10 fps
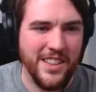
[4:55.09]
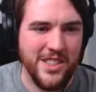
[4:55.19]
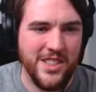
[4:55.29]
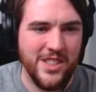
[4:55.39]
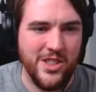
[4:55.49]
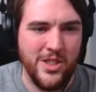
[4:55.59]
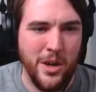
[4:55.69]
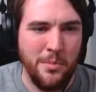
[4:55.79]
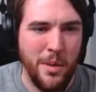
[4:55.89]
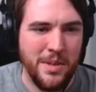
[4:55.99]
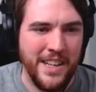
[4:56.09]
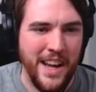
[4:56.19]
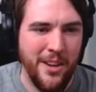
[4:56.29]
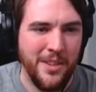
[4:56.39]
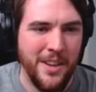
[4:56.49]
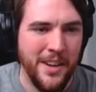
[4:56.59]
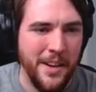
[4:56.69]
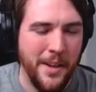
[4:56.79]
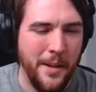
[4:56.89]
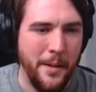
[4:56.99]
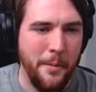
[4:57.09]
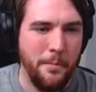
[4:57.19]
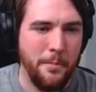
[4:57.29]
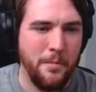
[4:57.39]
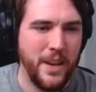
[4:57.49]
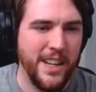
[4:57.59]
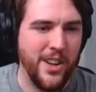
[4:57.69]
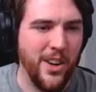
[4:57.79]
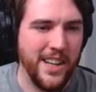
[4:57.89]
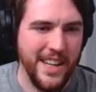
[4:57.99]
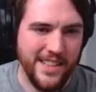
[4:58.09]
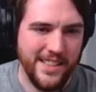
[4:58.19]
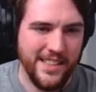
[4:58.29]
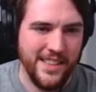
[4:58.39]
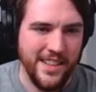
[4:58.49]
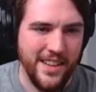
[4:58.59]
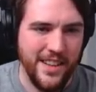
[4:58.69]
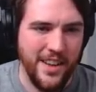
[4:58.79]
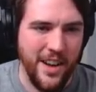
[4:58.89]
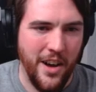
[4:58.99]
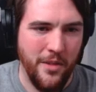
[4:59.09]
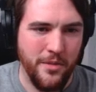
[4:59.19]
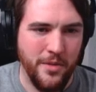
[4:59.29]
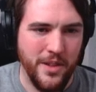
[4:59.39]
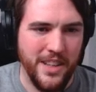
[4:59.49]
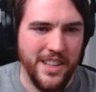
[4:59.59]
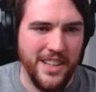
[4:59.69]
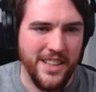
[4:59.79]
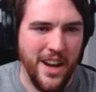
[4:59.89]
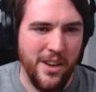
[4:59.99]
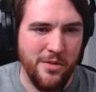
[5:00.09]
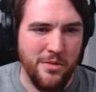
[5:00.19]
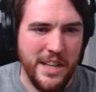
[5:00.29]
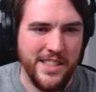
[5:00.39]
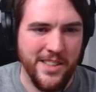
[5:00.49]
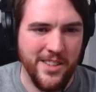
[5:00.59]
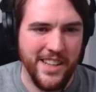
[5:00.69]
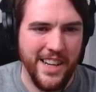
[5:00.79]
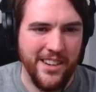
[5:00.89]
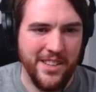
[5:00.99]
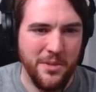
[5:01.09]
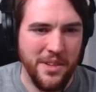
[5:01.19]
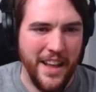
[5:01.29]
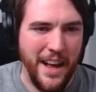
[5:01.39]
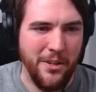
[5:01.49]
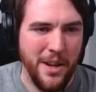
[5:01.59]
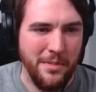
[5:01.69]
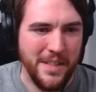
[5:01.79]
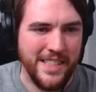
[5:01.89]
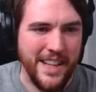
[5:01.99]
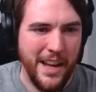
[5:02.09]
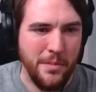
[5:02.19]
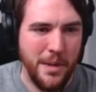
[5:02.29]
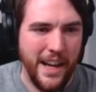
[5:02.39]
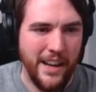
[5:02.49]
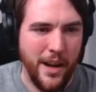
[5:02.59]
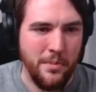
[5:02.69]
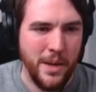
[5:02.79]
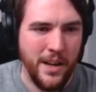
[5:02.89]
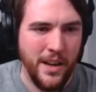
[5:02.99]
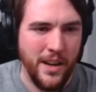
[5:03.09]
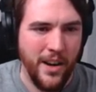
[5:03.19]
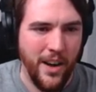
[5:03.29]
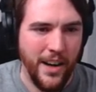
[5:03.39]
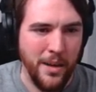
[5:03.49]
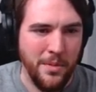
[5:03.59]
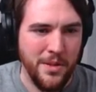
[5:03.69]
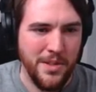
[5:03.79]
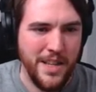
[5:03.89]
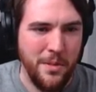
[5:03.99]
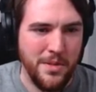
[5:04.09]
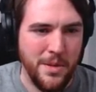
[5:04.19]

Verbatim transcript: just jump up and down. Very courteous. of young Rustler here to allow him to stand back up. Alright, I'm going to attempt